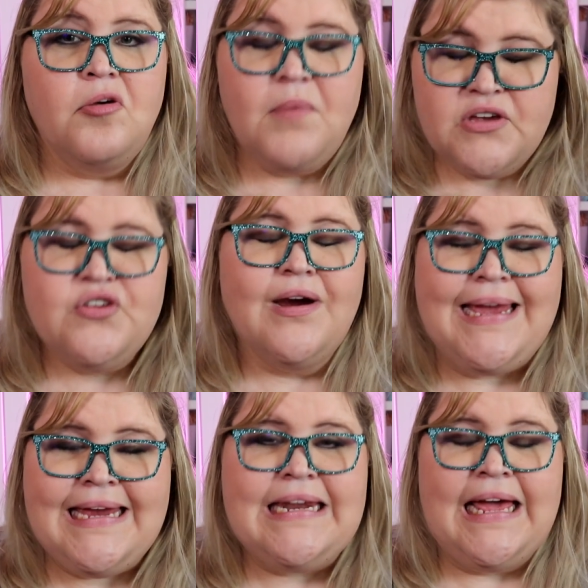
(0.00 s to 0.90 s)
make sure I
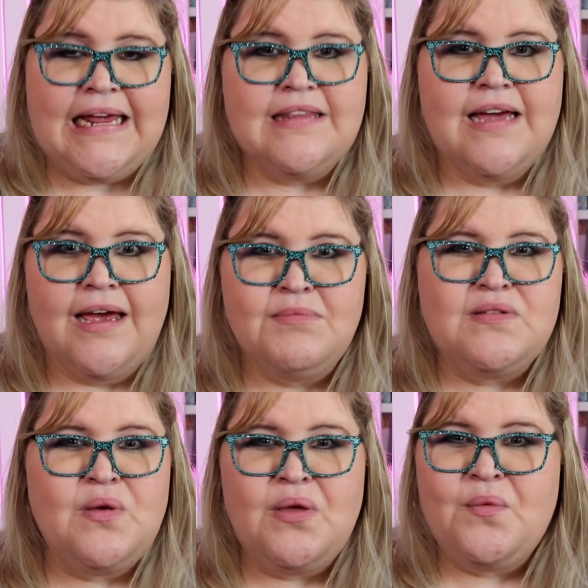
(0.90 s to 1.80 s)
eat ahead of time
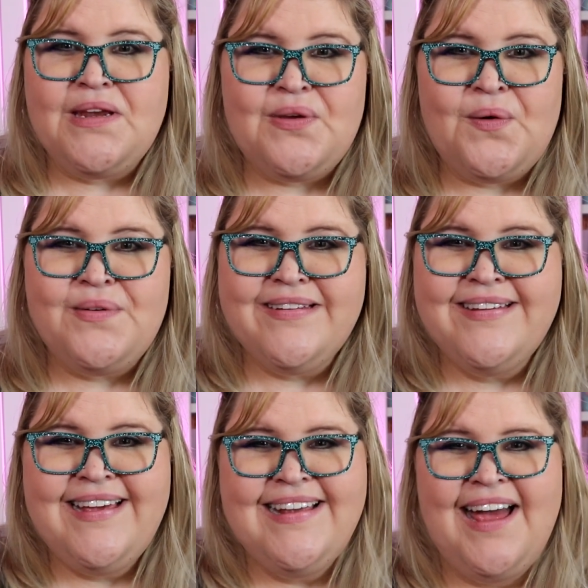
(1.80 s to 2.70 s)
so that we don't
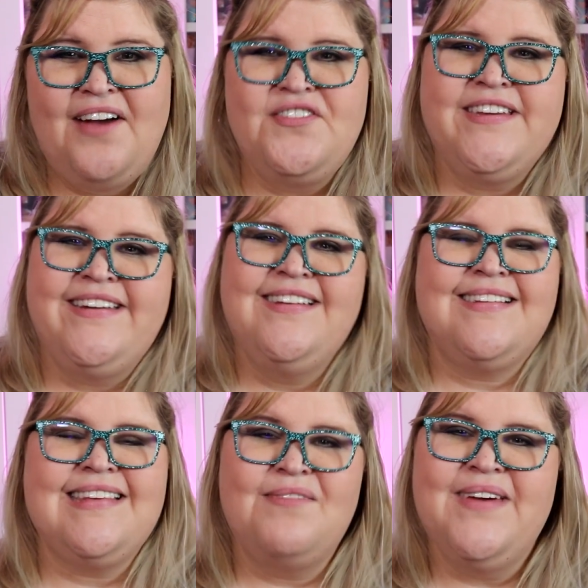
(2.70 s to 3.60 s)
have to
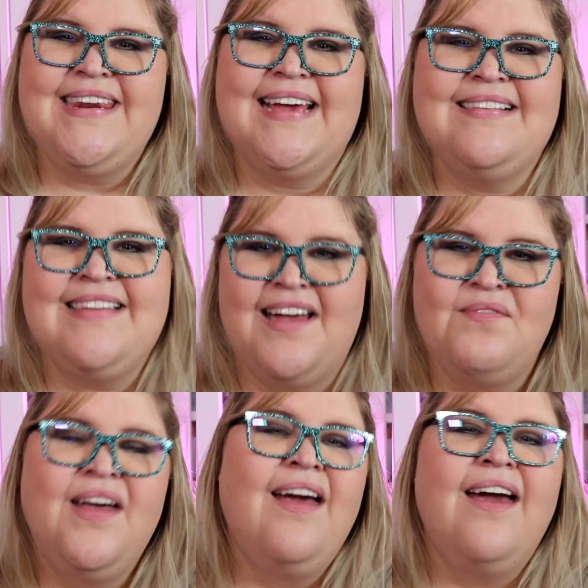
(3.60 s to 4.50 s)
skip it next
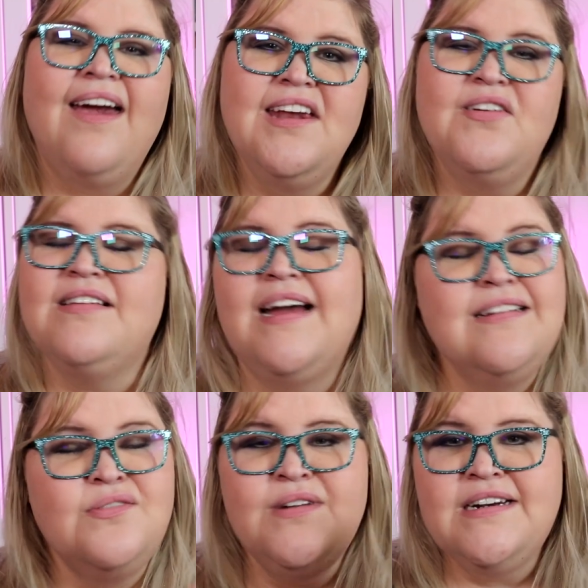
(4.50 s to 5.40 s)
time. Anyways,
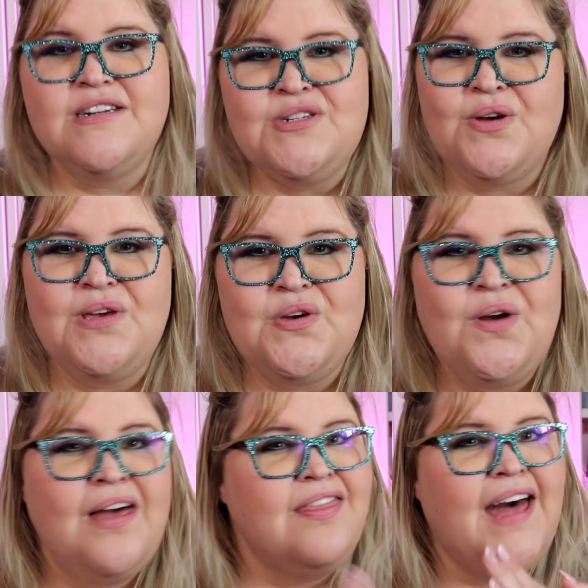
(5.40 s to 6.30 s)
I just wanted to show
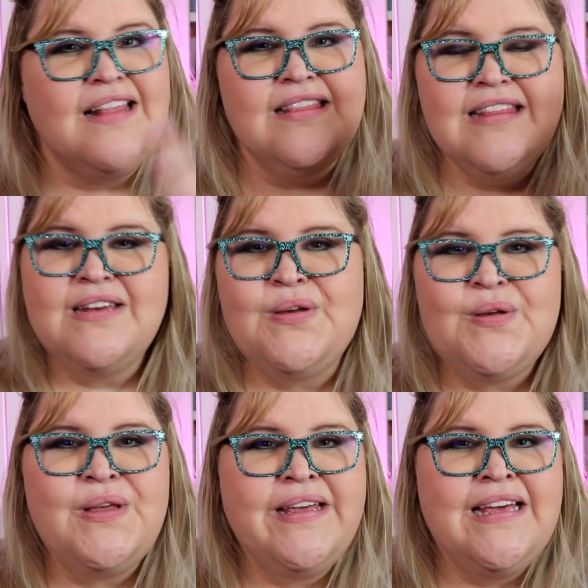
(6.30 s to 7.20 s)
you that
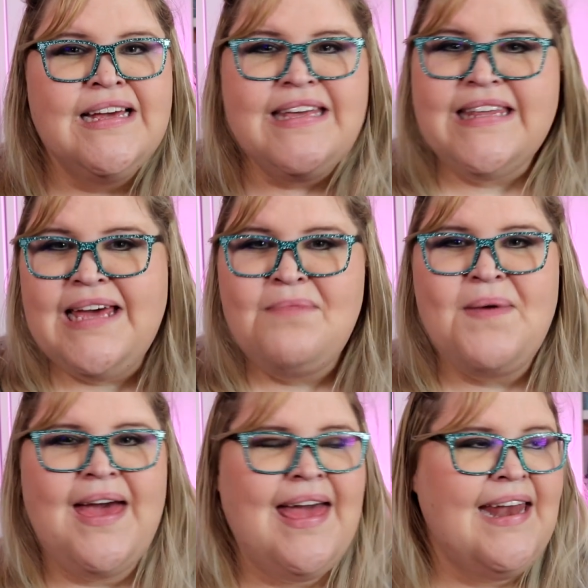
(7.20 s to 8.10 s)
little
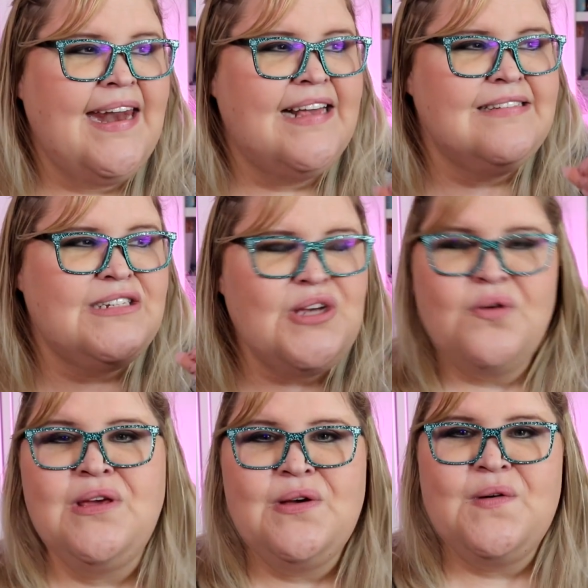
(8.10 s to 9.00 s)
clip and
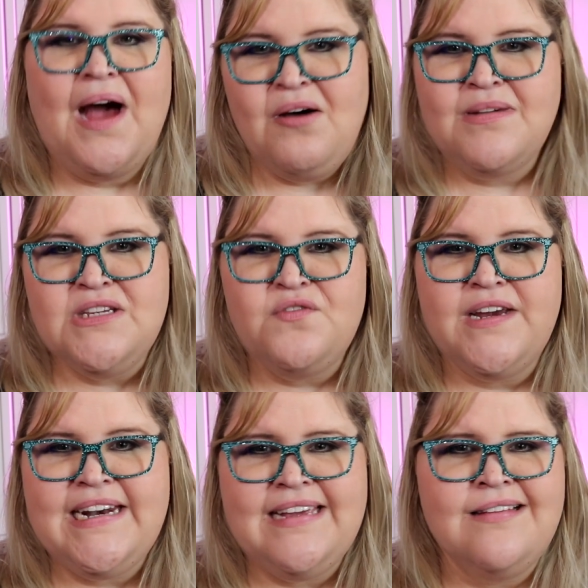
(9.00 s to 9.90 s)
show you how much
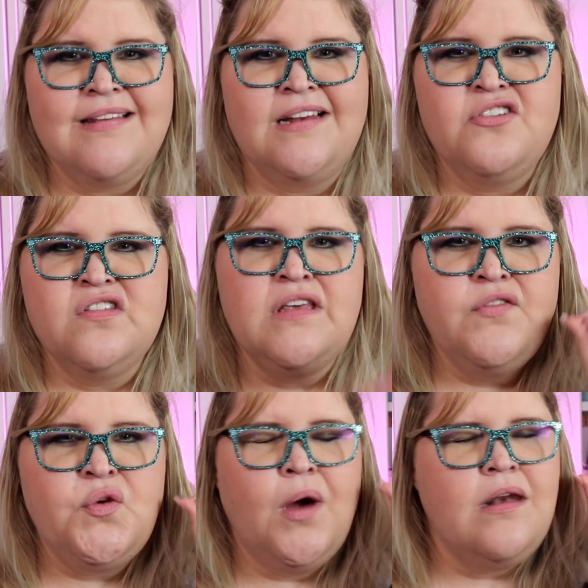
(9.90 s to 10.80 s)
fun it is and just
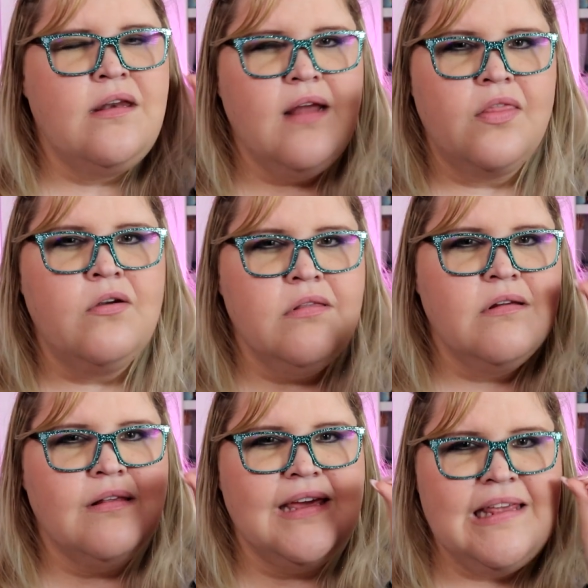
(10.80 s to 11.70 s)
give you another
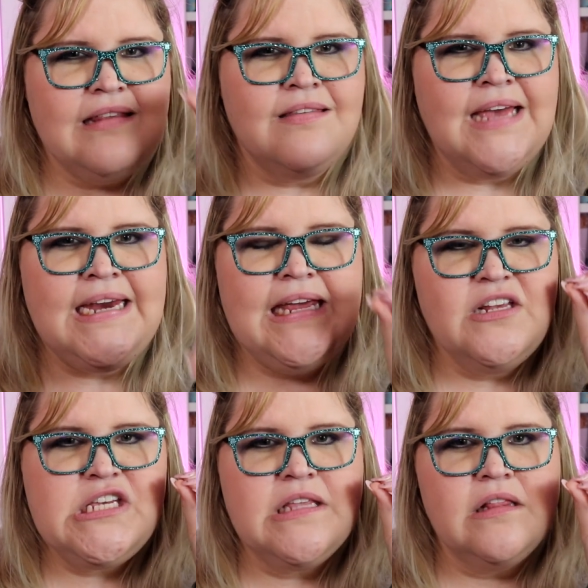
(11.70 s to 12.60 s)
little insight
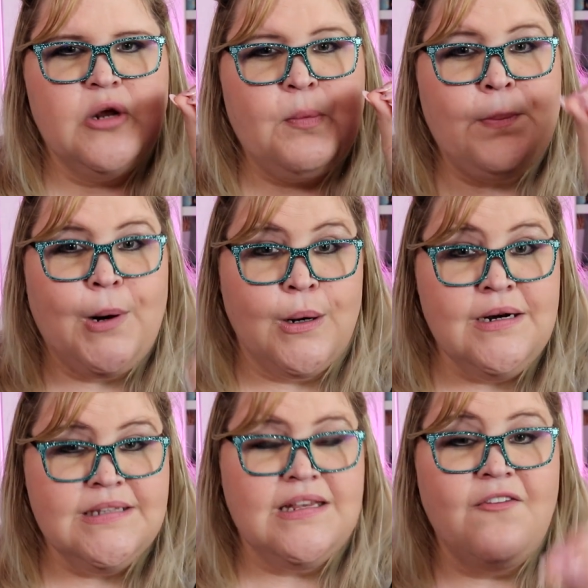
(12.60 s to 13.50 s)
into the little
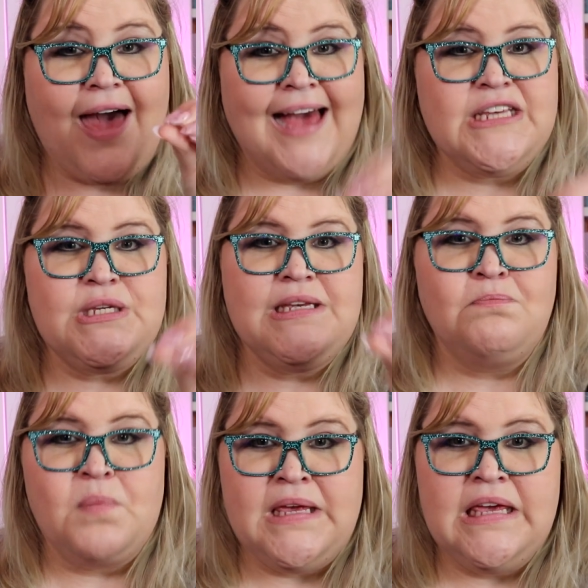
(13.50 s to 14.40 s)
perks of actually
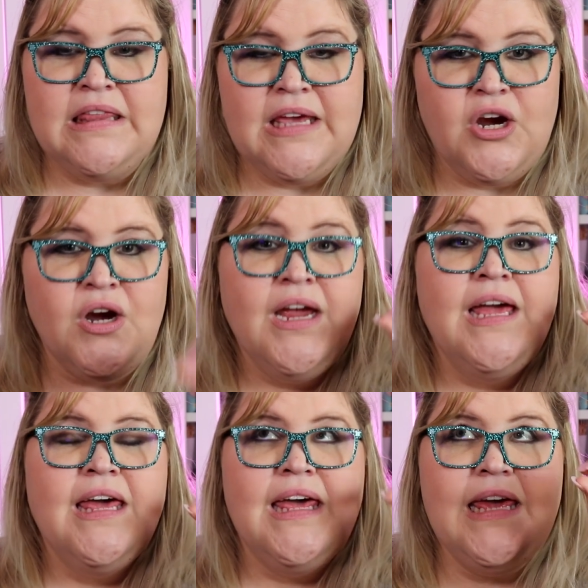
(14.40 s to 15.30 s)
being there
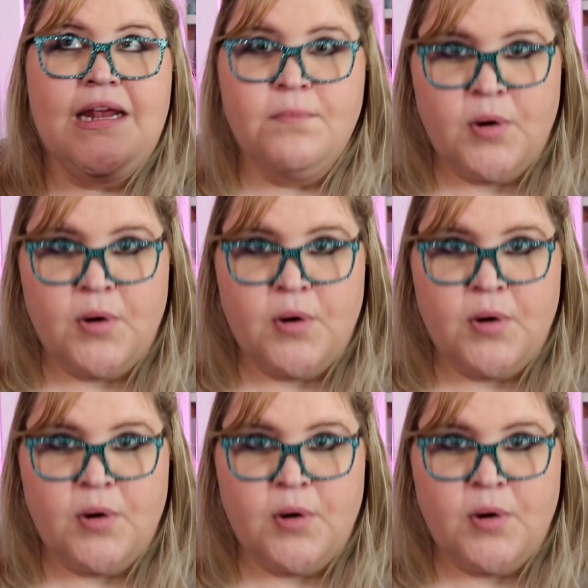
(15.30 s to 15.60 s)
in